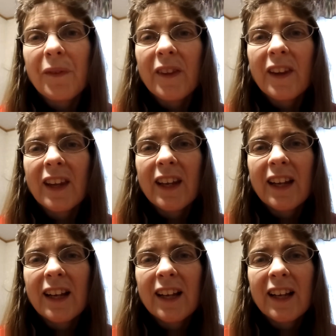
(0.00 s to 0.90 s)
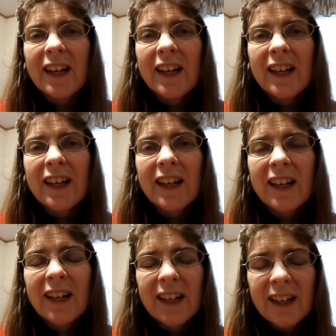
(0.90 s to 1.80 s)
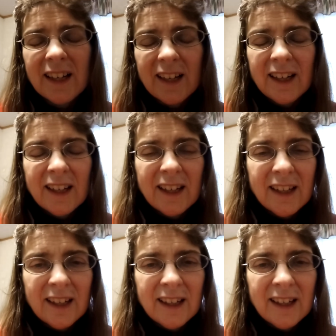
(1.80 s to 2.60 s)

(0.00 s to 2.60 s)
(no one is talking)